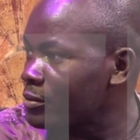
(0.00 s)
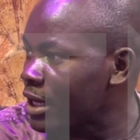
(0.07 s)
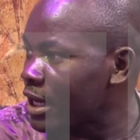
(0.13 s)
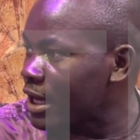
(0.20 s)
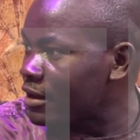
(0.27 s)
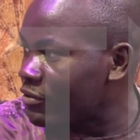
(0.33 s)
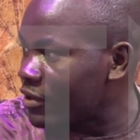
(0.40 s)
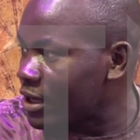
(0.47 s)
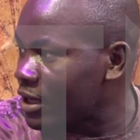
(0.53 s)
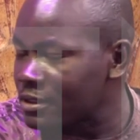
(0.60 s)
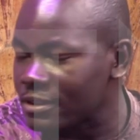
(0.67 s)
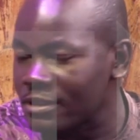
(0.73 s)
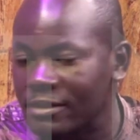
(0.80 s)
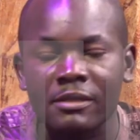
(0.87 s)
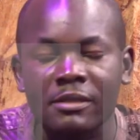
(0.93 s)

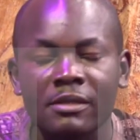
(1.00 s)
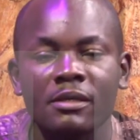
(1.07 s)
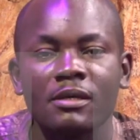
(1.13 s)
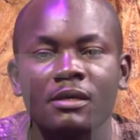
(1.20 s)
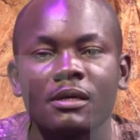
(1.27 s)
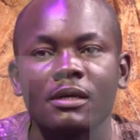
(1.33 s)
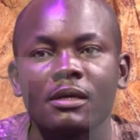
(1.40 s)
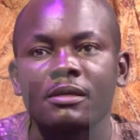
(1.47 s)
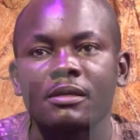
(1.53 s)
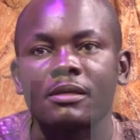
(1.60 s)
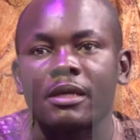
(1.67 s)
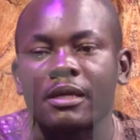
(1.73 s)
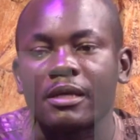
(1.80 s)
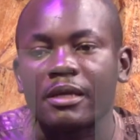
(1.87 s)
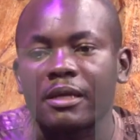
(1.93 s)
adverts.
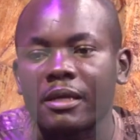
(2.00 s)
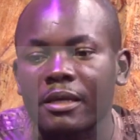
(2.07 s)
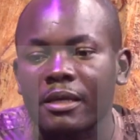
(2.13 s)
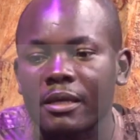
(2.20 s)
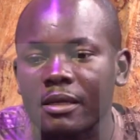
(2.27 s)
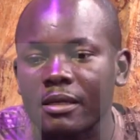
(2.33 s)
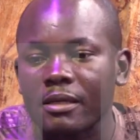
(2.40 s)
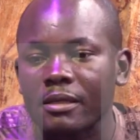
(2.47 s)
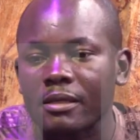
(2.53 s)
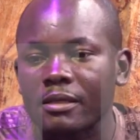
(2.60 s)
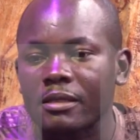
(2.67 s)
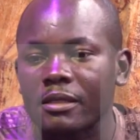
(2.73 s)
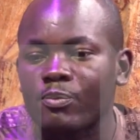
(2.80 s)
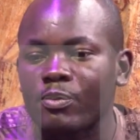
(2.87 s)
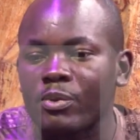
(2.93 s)
The
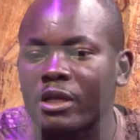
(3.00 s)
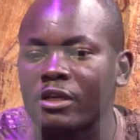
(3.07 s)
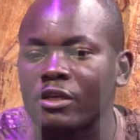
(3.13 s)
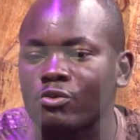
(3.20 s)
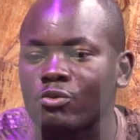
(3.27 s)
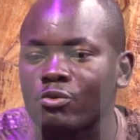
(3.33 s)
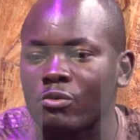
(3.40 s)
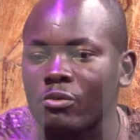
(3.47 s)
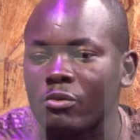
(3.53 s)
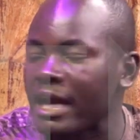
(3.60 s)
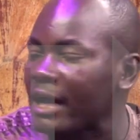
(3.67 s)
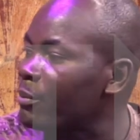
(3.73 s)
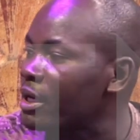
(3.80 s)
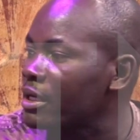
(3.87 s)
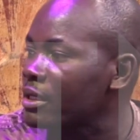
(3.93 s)
place
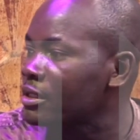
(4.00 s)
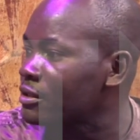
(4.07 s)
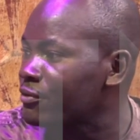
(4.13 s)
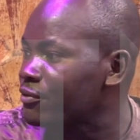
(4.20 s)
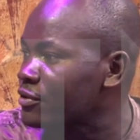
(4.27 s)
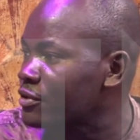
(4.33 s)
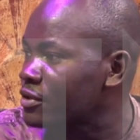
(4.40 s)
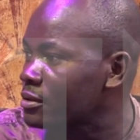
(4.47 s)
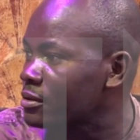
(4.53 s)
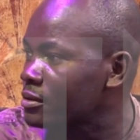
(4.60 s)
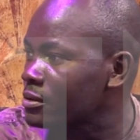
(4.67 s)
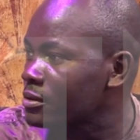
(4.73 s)
were makeshift.